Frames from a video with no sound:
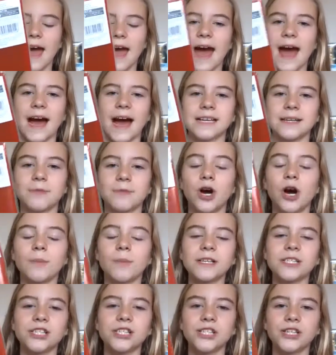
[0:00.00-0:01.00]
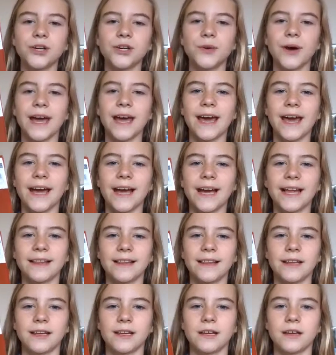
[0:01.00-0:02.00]
I'm hoping to do
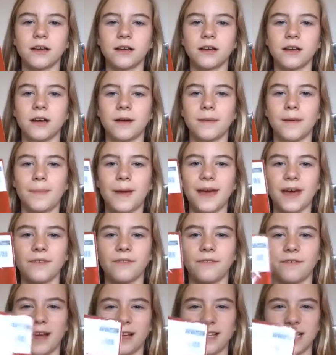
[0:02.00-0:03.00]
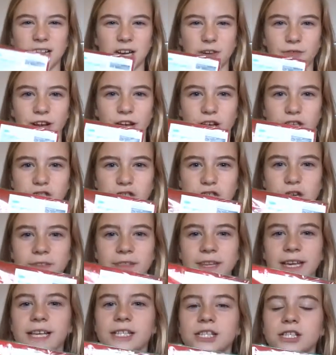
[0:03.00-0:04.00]
a bit of decoration
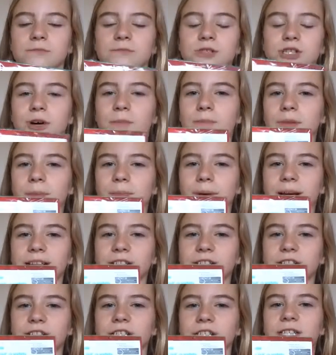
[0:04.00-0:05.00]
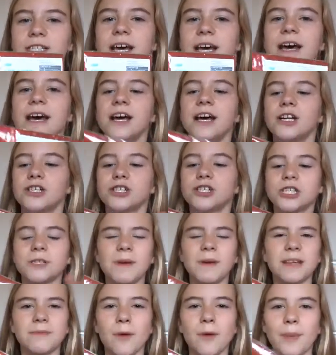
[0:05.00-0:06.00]
on these, some Tumblr pictures, just
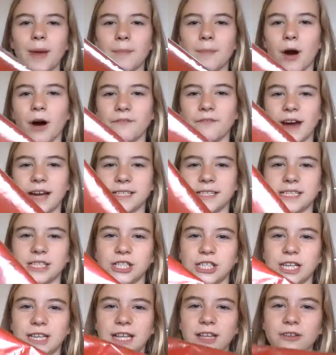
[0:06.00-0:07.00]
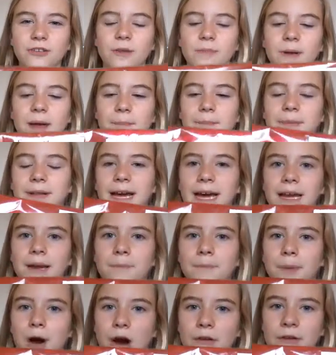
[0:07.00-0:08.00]
to make them a bit more fancy because I think they're a bit plain
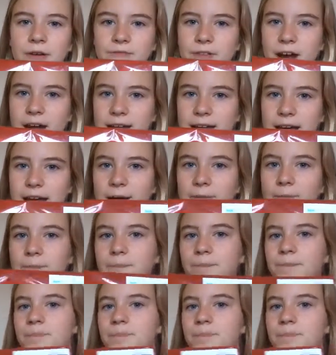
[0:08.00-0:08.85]
and boring right now.